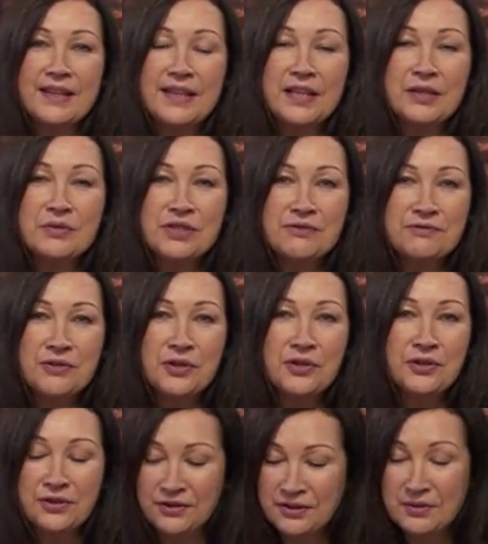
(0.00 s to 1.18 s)
He was the
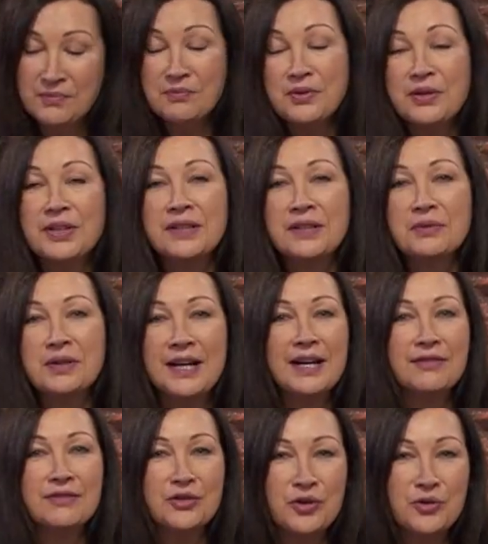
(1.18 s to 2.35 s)
fourth boy that we
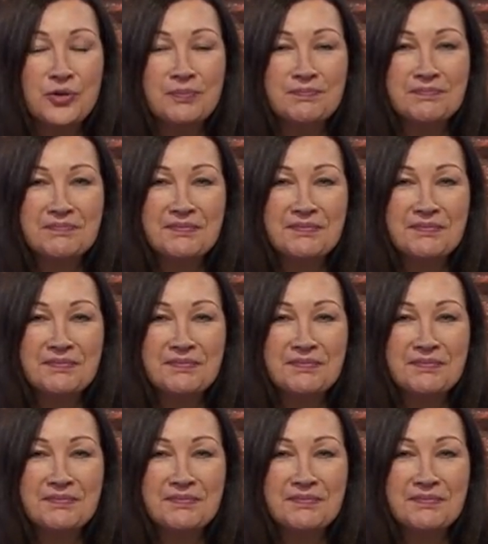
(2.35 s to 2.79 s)
have at home.